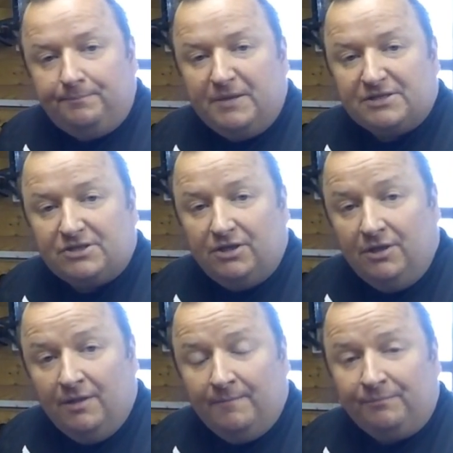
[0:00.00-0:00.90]

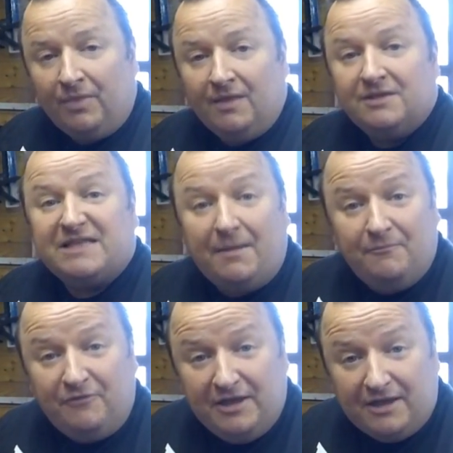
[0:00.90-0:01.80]
piston. Some
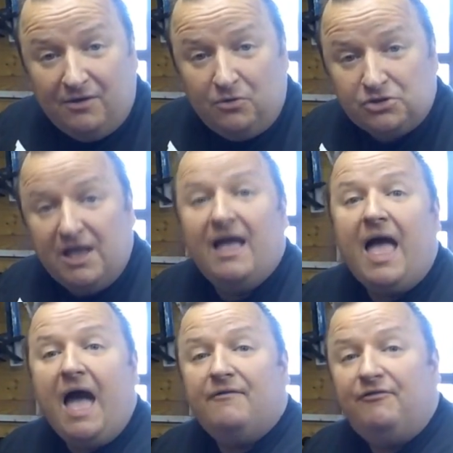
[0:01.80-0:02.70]
vehicles
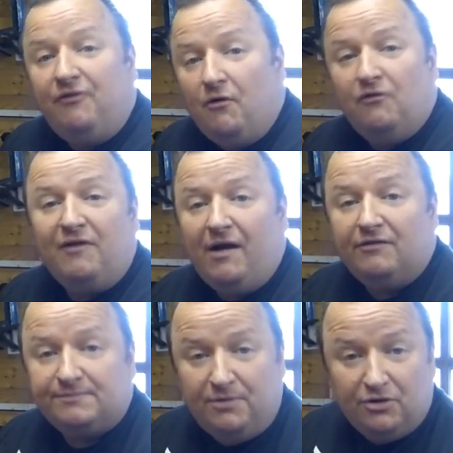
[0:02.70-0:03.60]
have 4
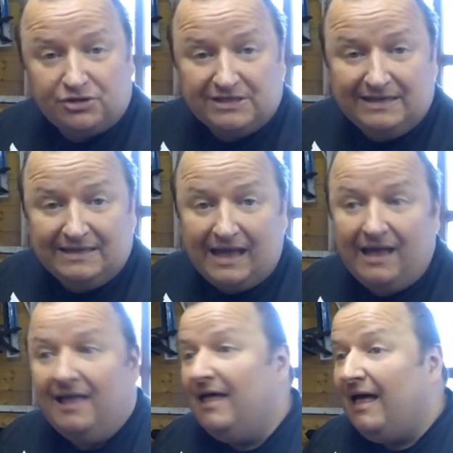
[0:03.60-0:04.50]
valves per cylinder,
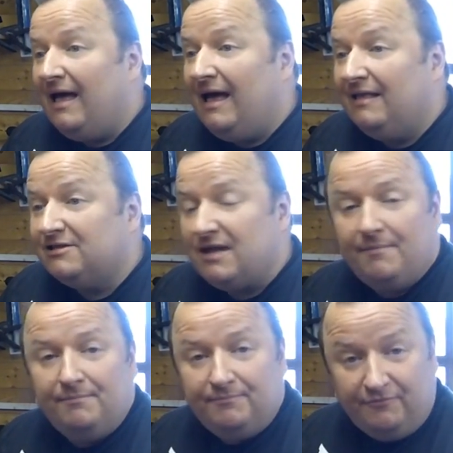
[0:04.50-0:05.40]
and
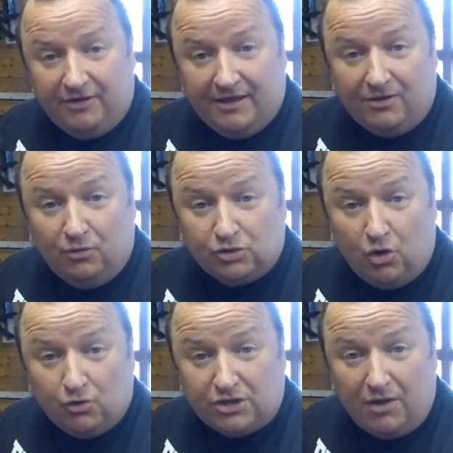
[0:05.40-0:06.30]
some vehicles
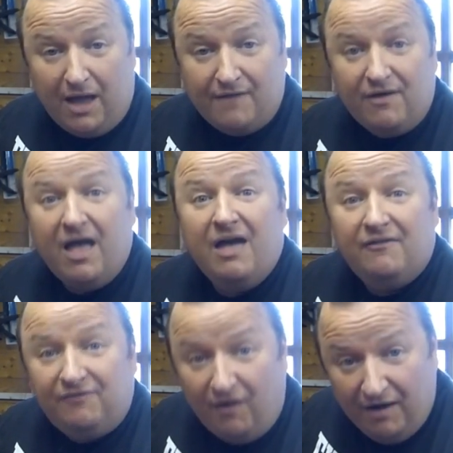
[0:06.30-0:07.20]
also have
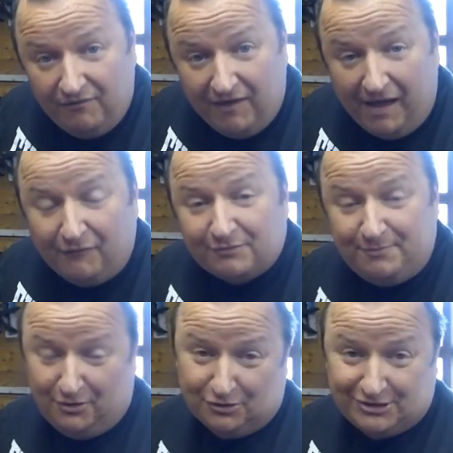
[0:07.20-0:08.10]
5 valves
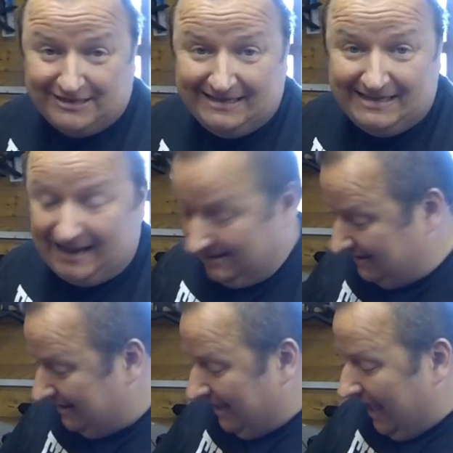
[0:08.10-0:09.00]
per cylinder.
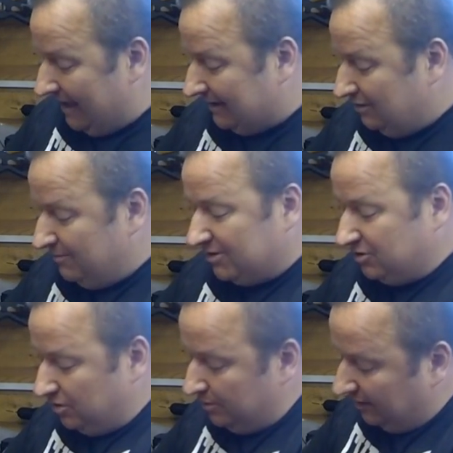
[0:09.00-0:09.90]
And can you imagine
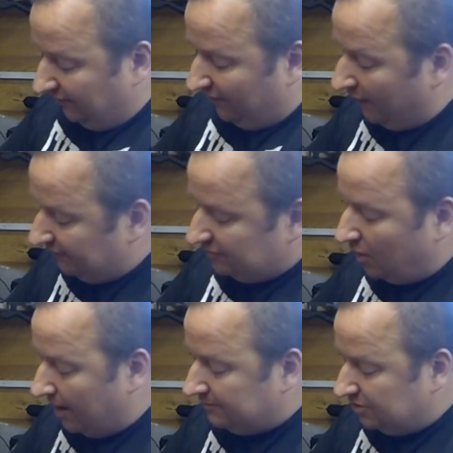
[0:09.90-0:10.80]
doing this 5
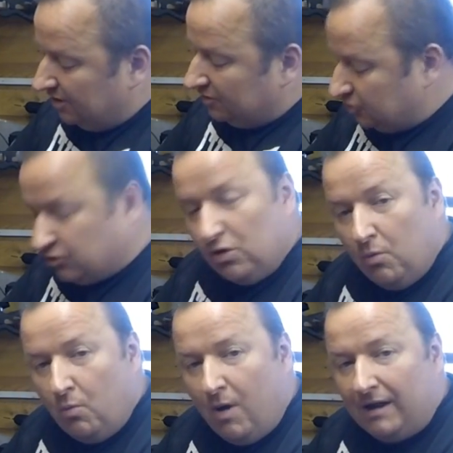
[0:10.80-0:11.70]
times just
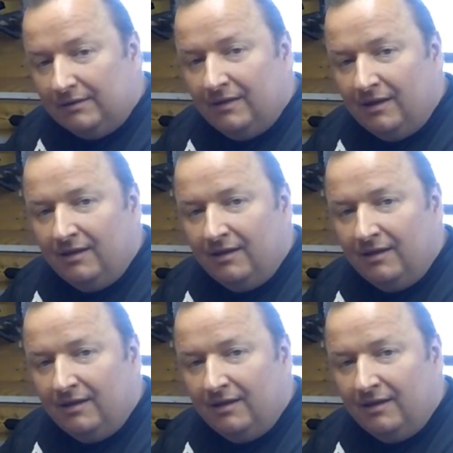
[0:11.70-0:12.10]
on one